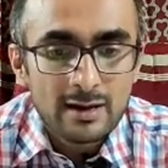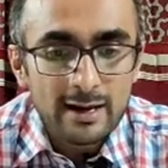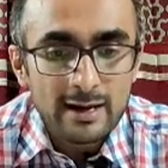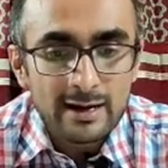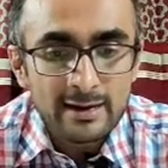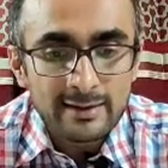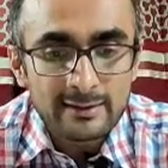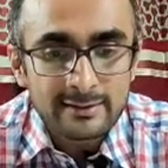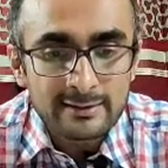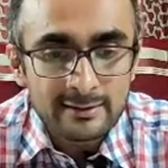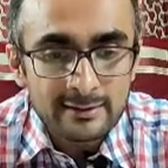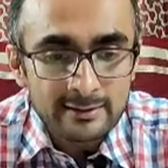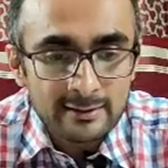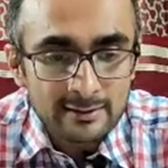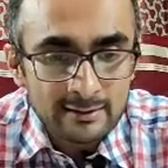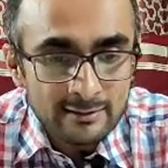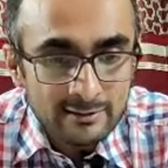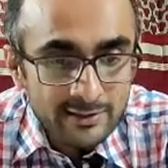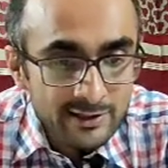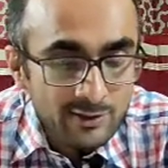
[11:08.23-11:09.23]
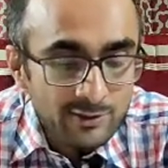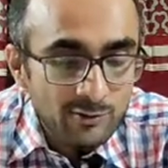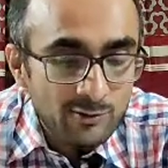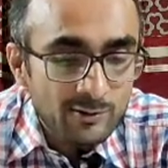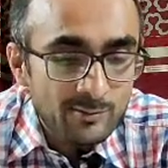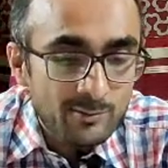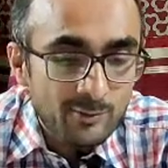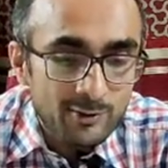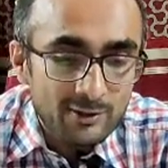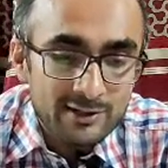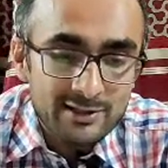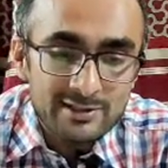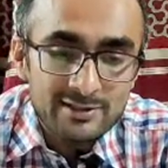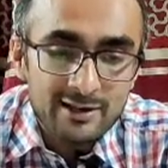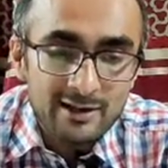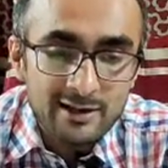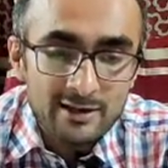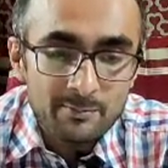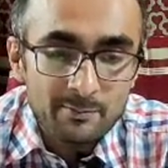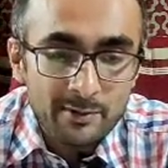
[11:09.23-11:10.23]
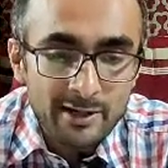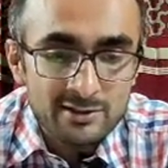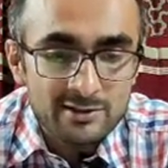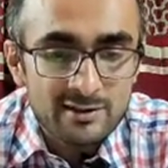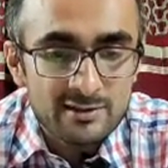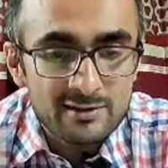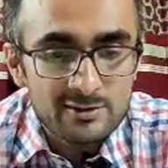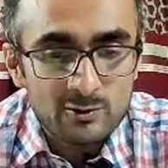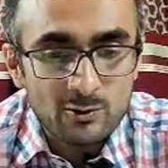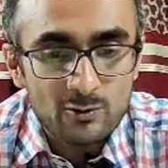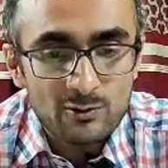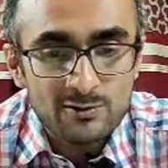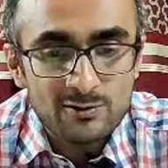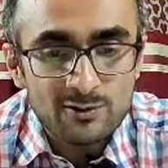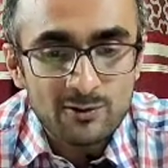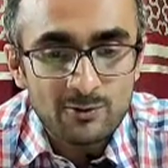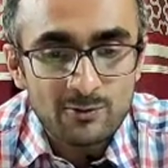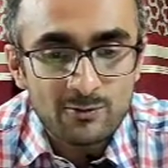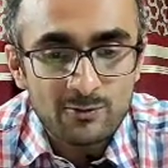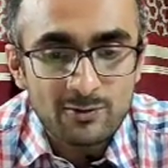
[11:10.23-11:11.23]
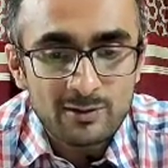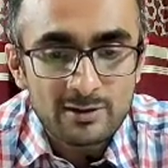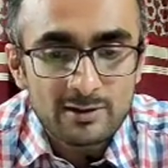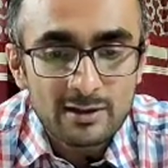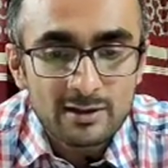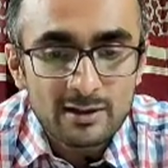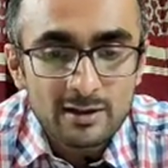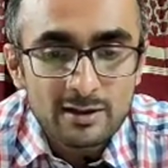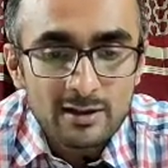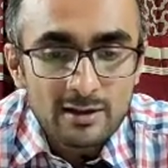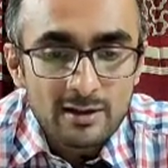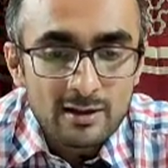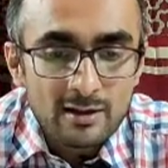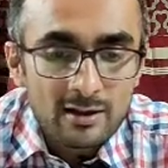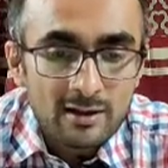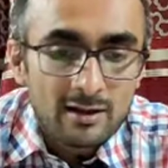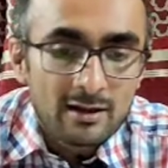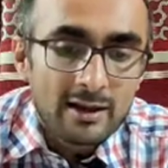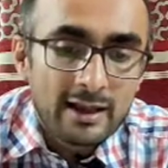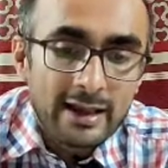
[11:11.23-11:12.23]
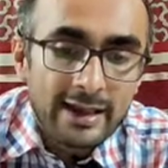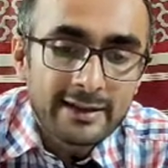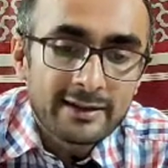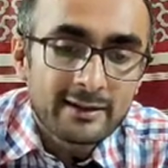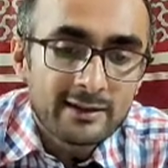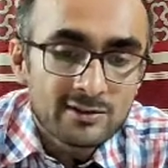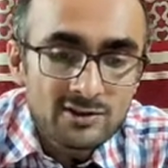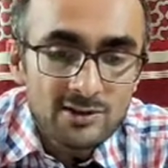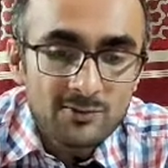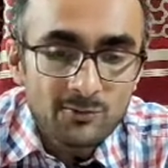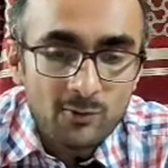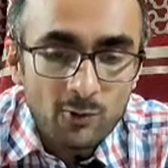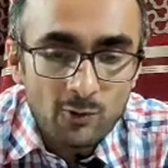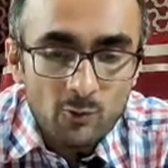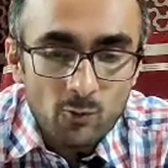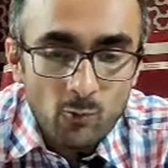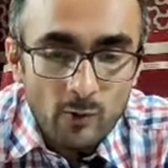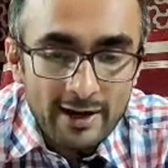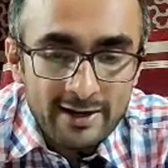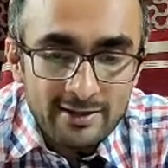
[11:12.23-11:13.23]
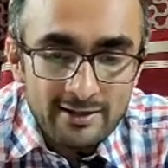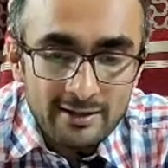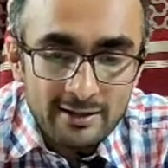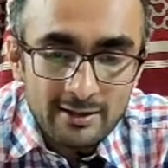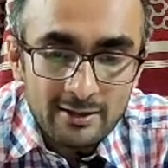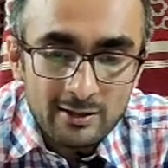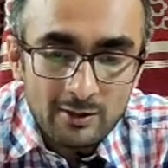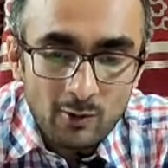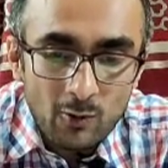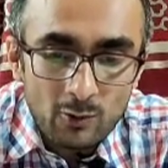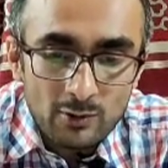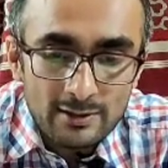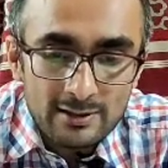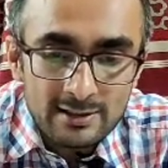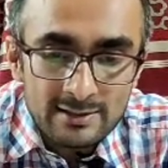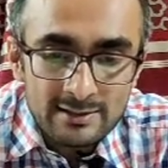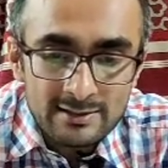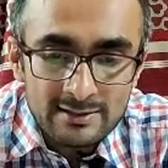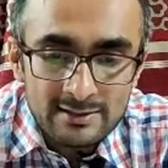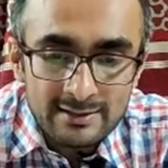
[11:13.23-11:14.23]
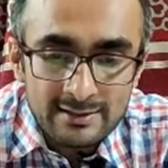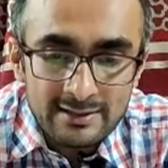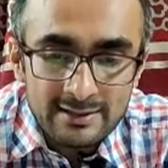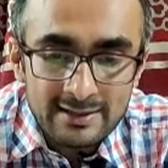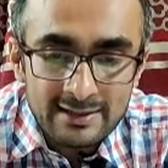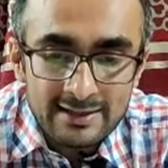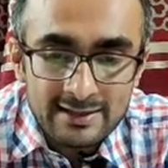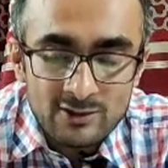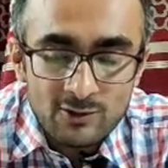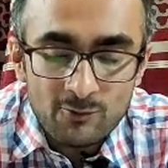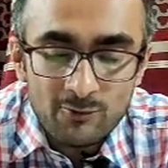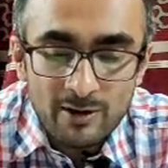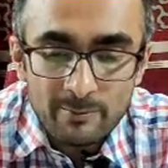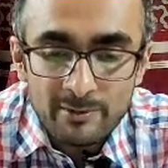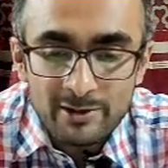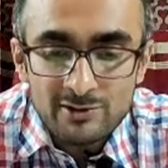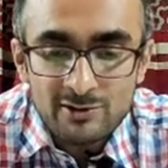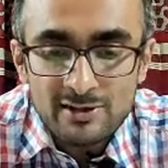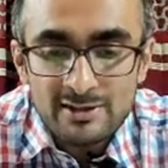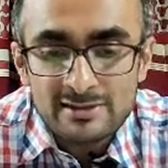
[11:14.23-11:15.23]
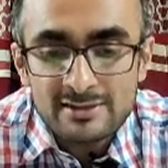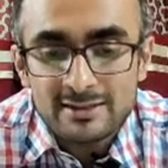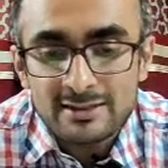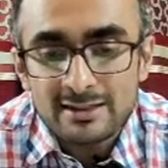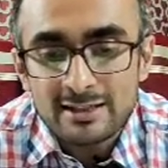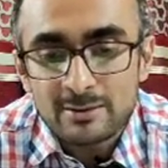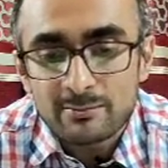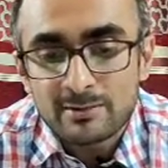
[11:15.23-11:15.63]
And ketone bodies are major source of energy for vital organs in case of emergency.